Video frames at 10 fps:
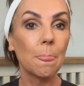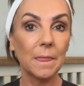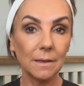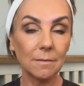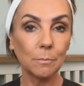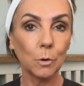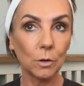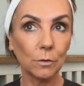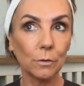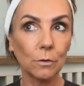This
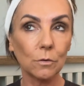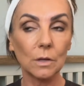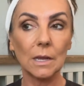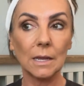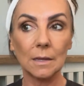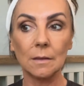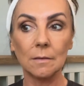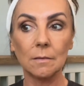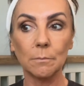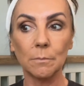product
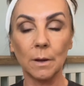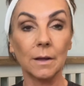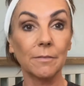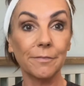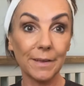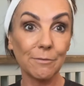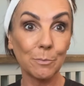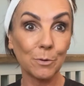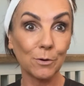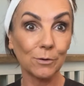is my
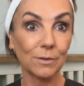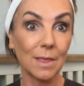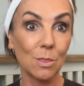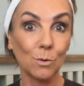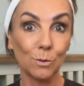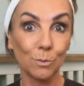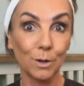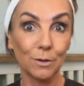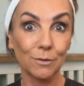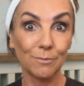favourite product in the whole world.